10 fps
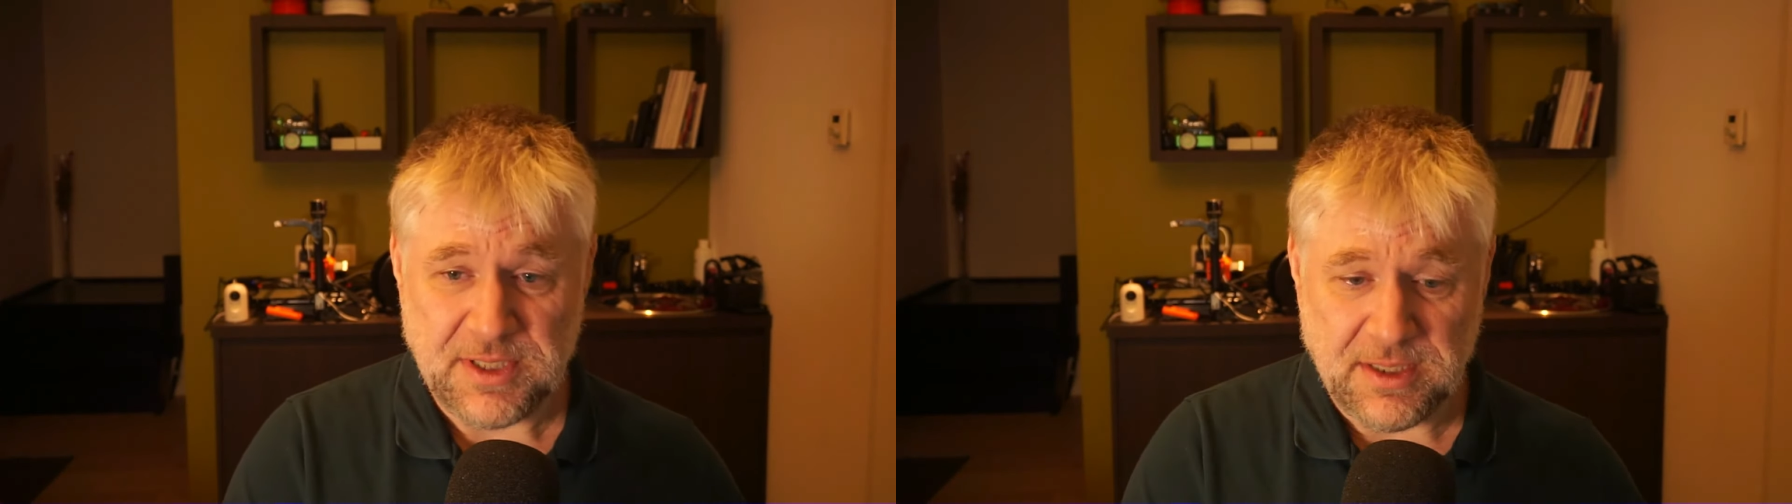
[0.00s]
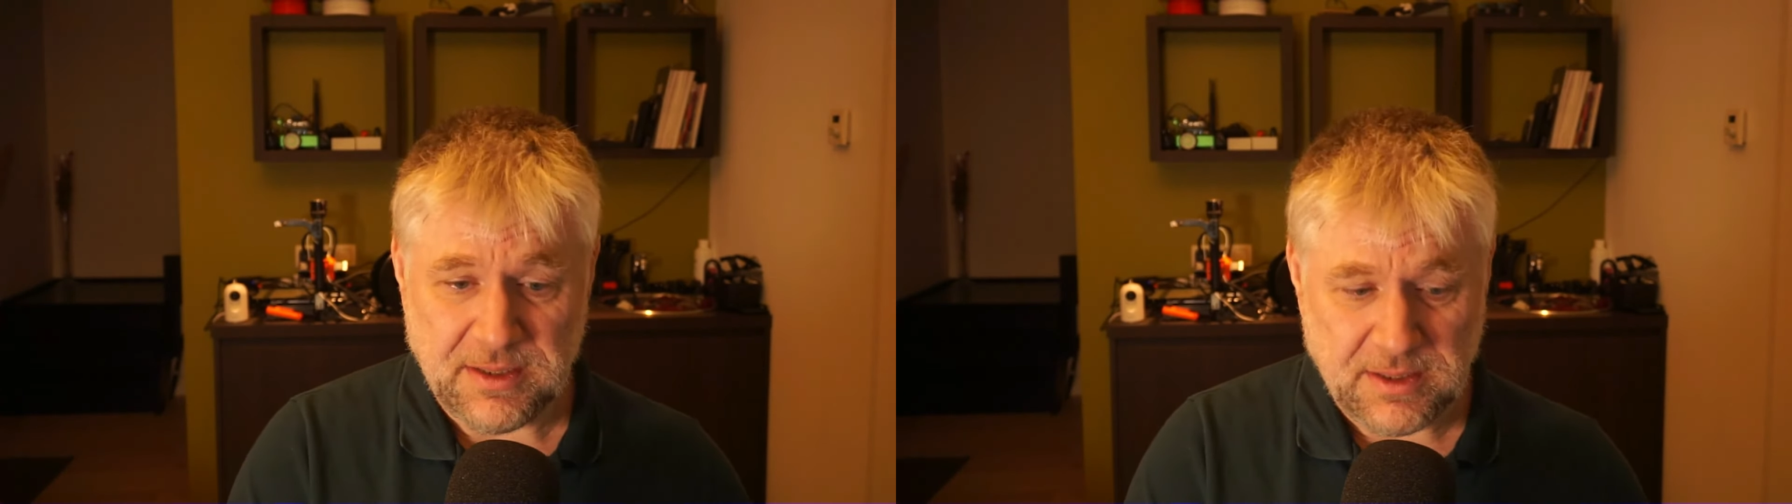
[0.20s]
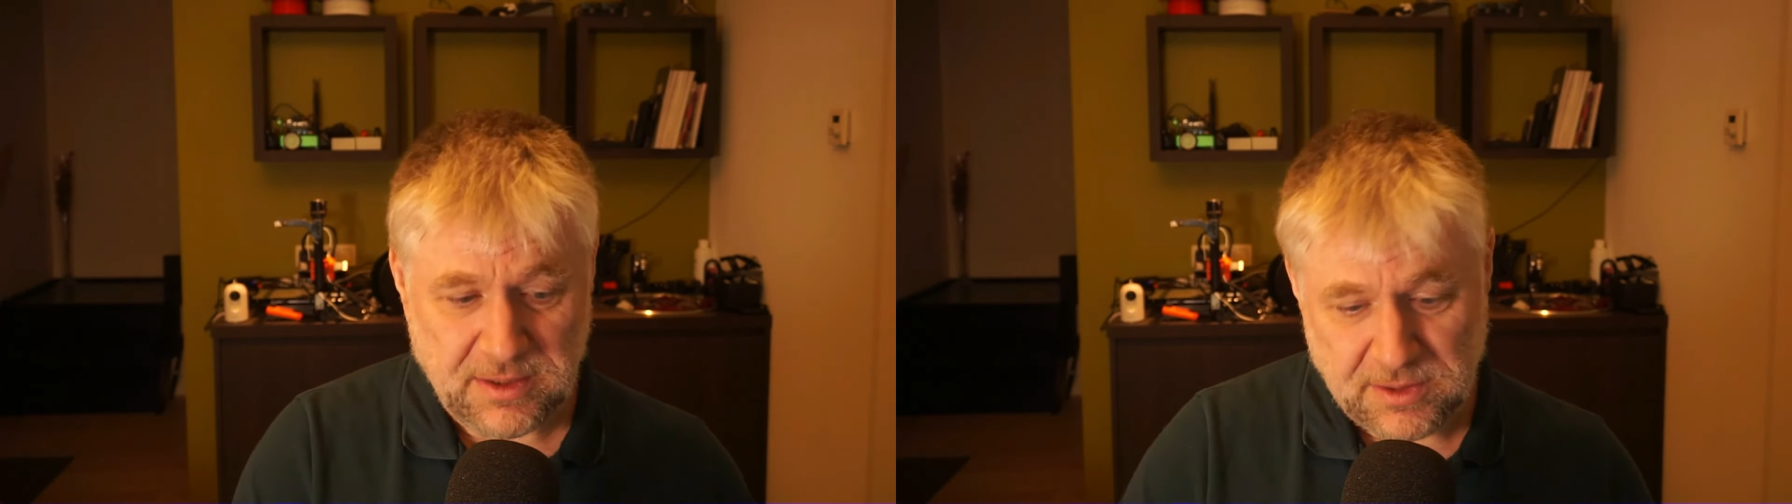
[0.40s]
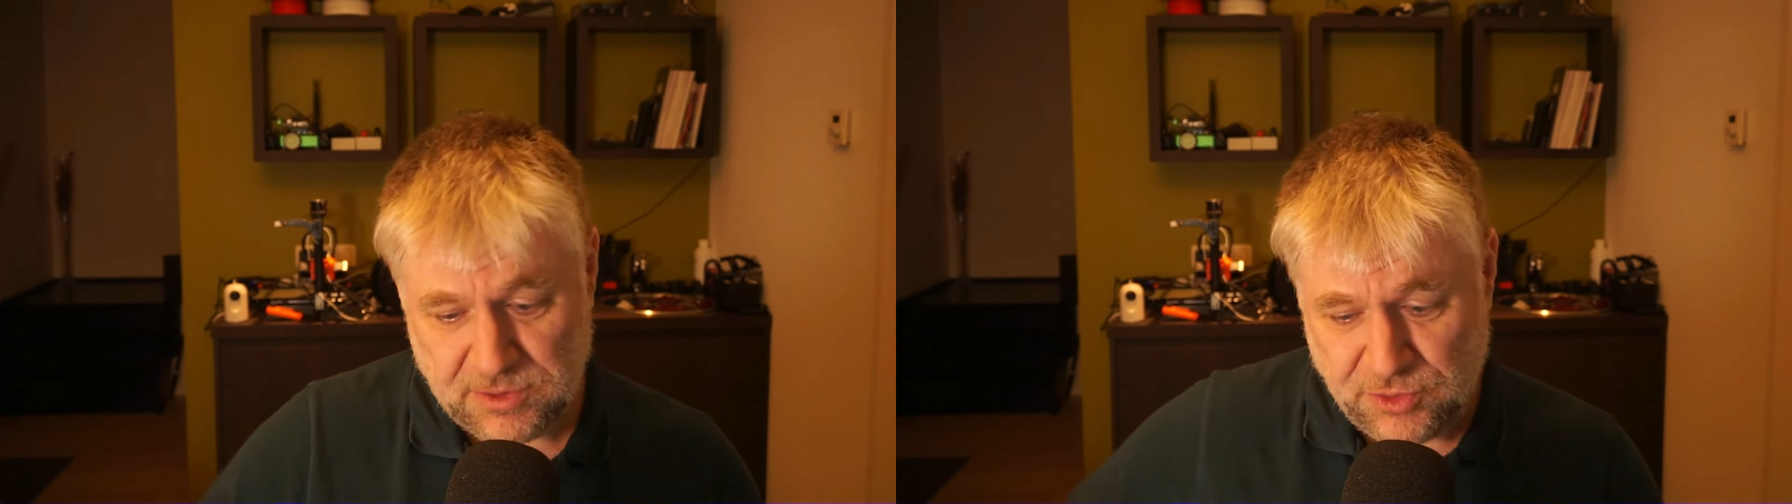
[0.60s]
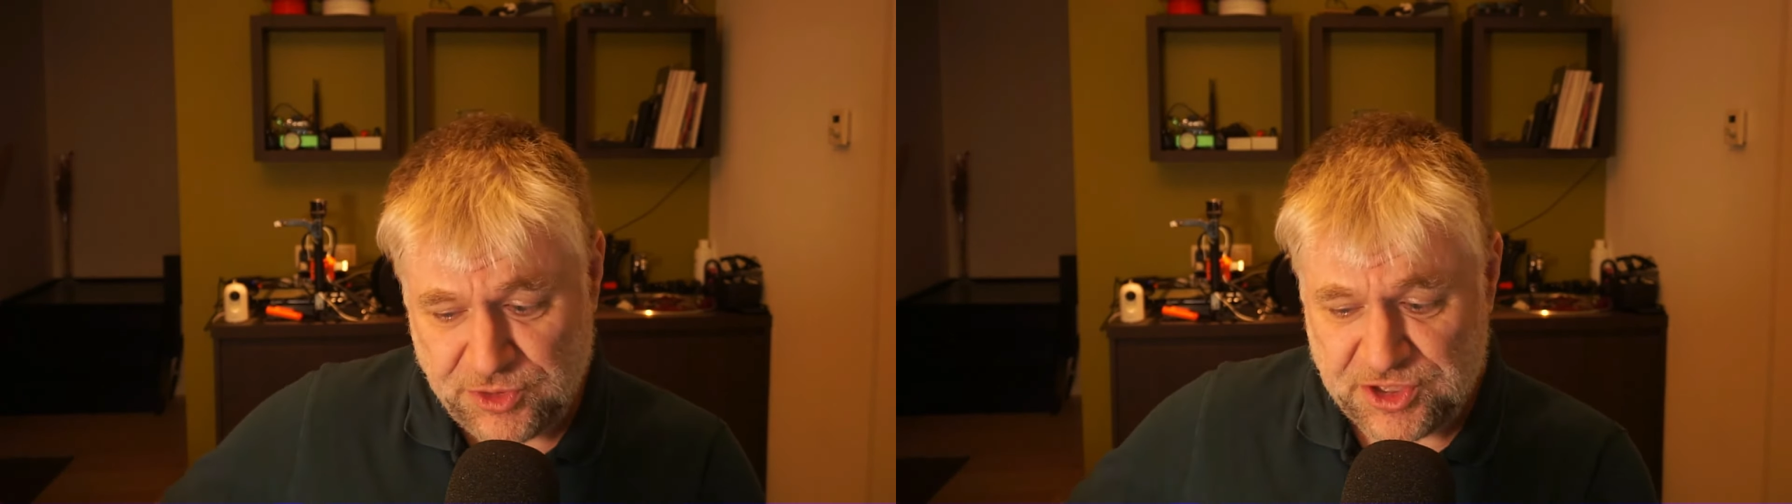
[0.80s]
it
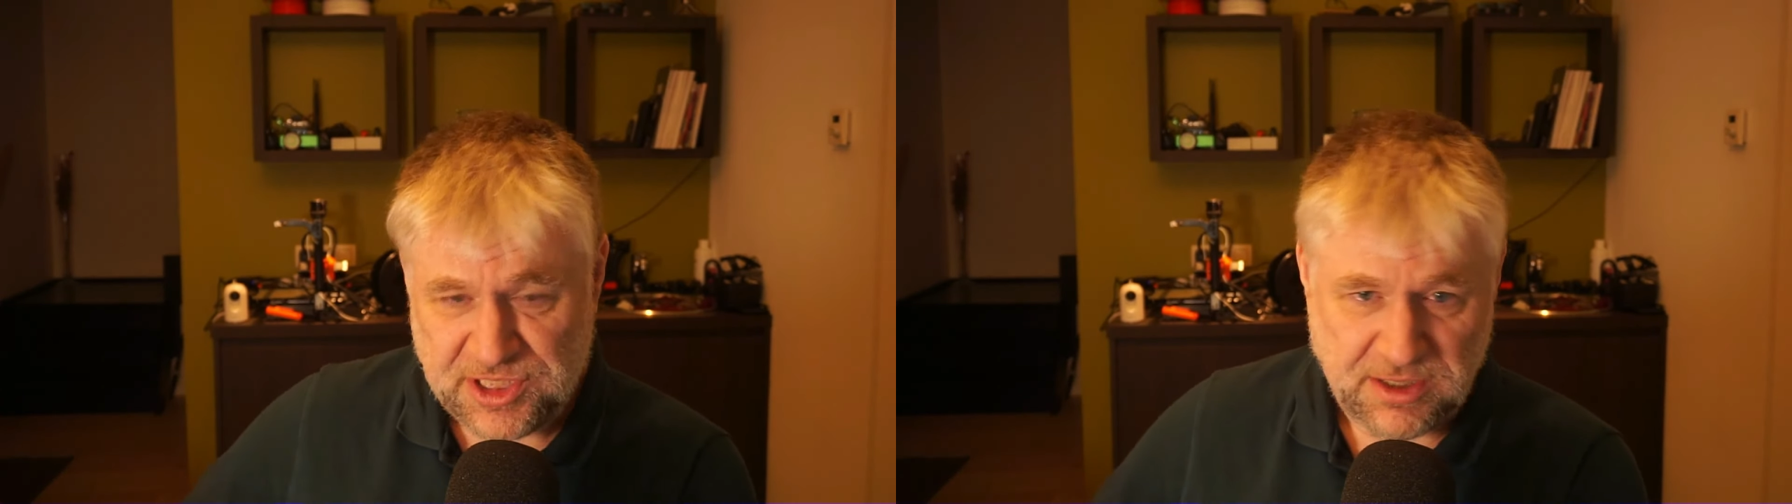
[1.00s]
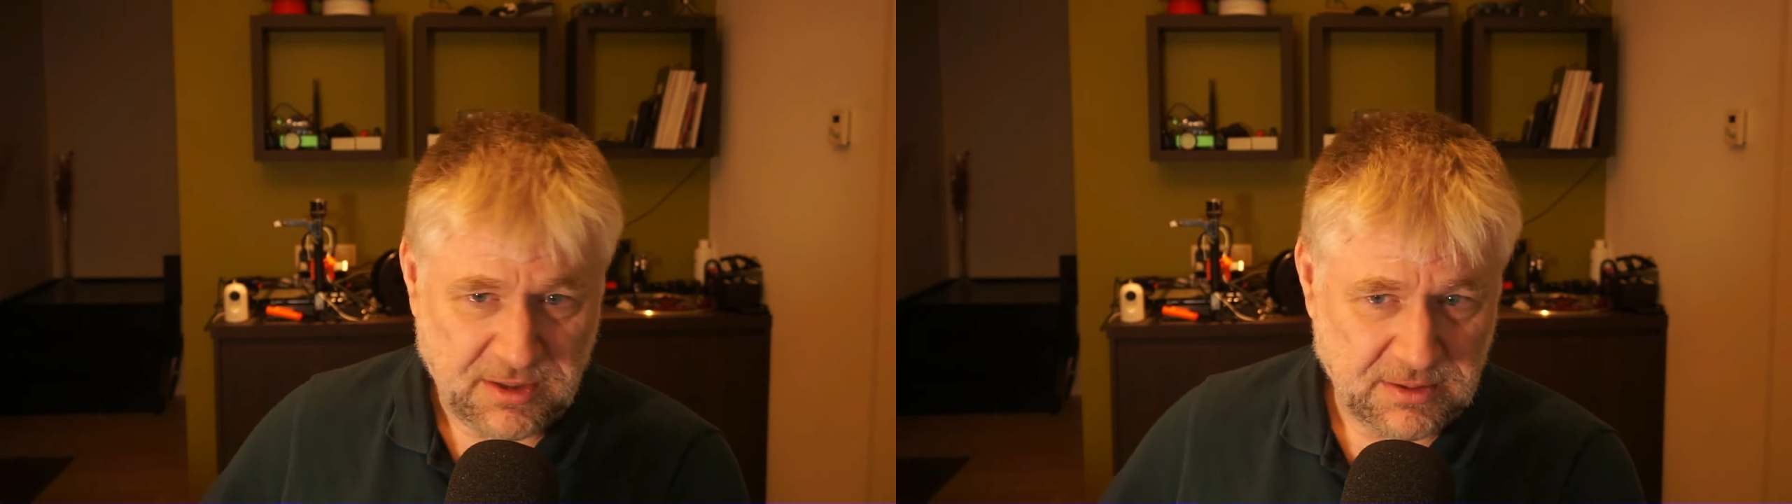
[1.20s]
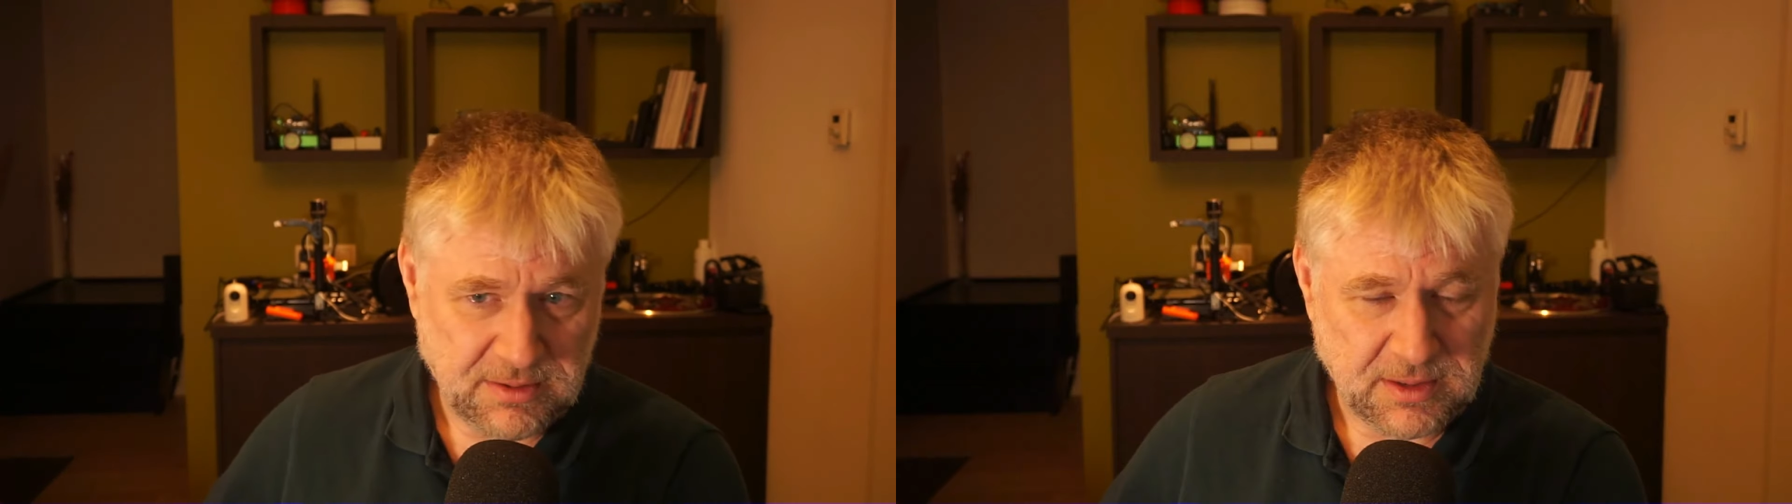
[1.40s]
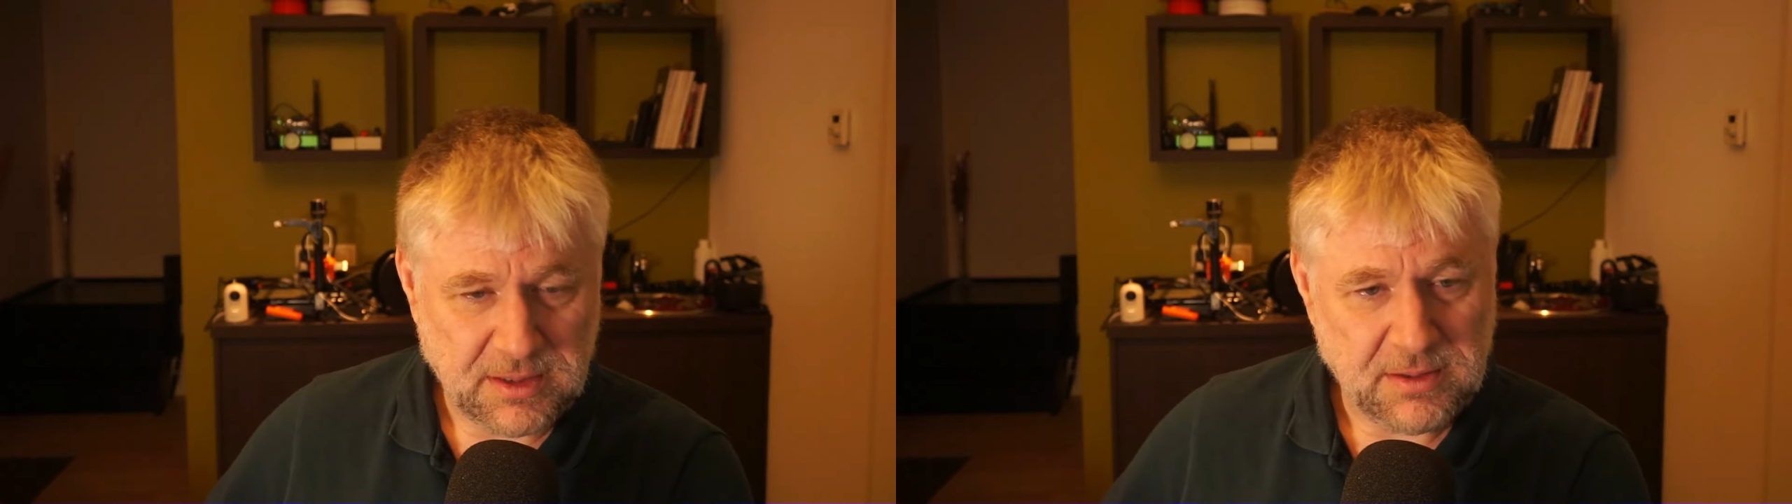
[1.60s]
to share